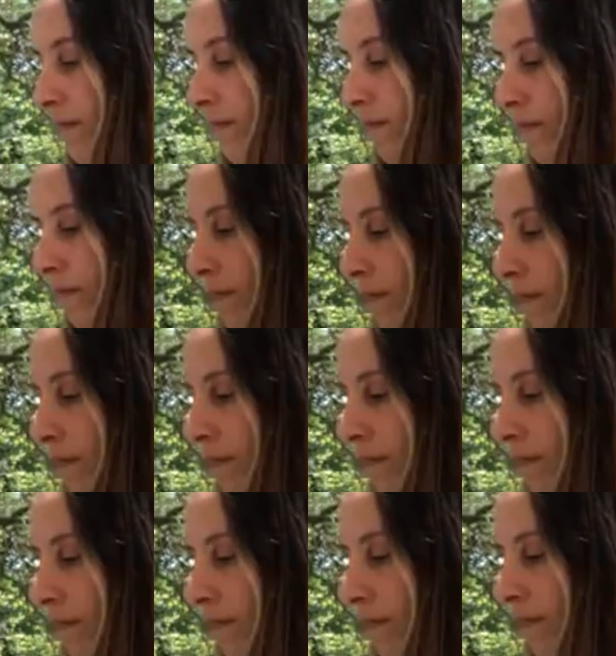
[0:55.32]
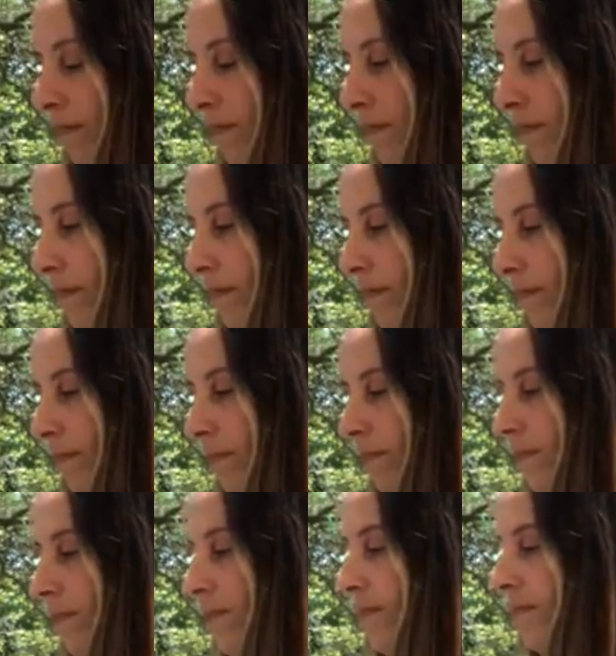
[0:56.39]

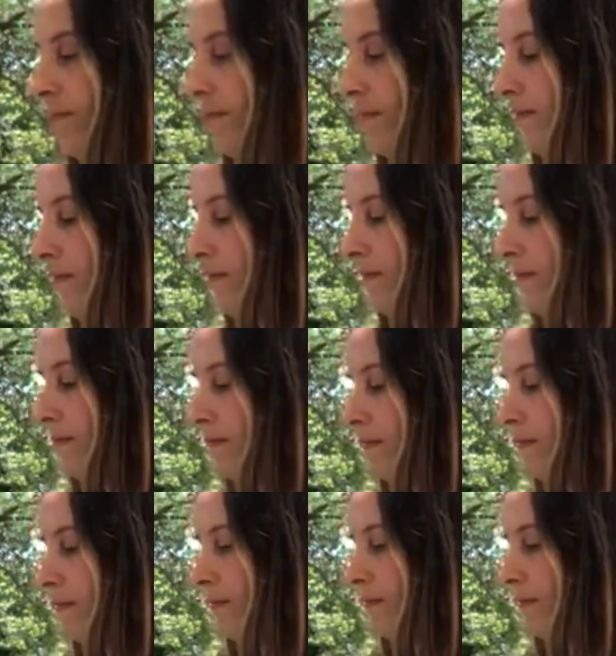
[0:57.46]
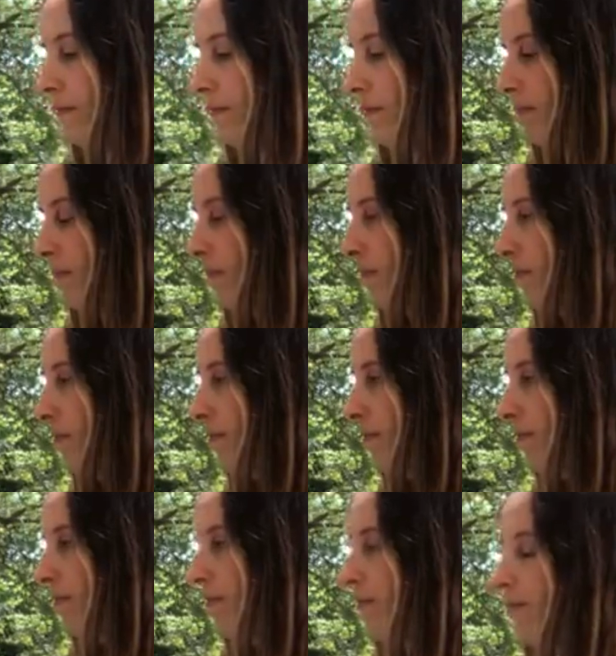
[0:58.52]

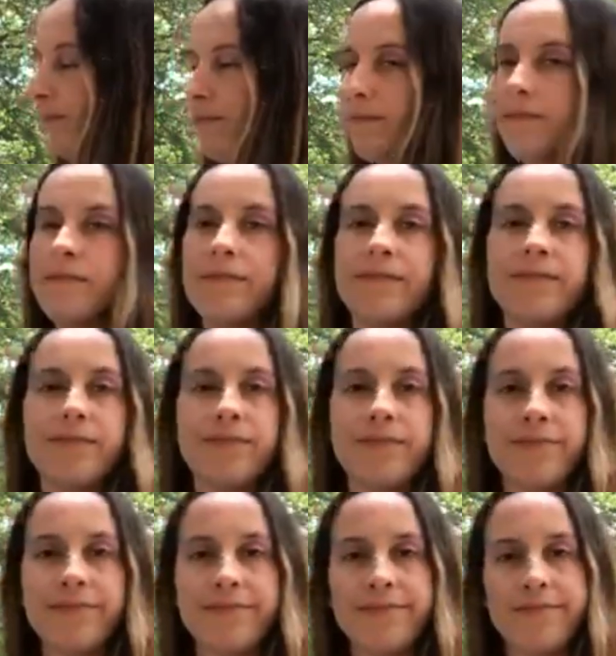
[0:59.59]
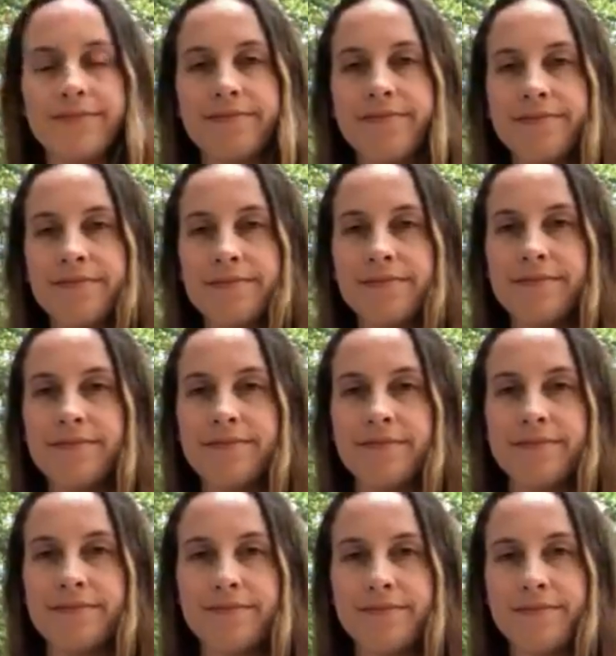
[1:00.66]

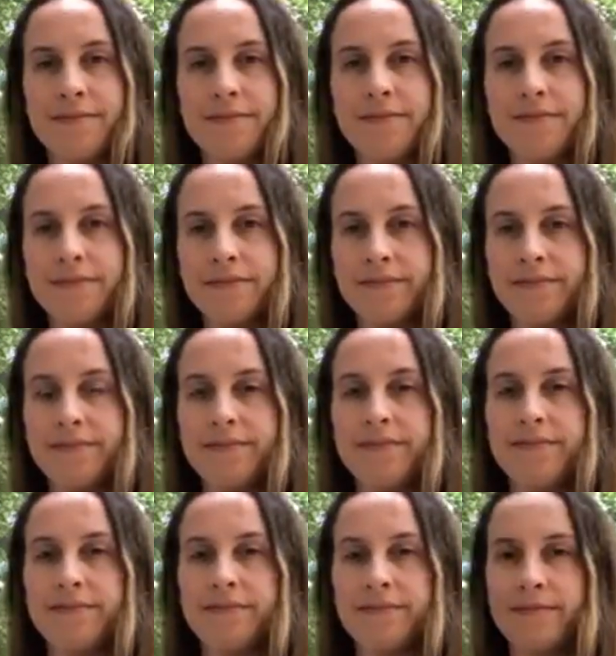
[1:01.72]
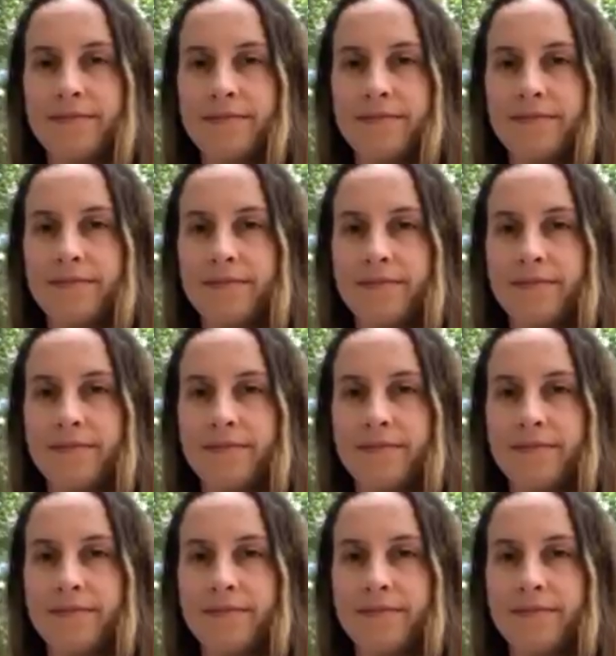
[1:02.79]
The person shown says nothing.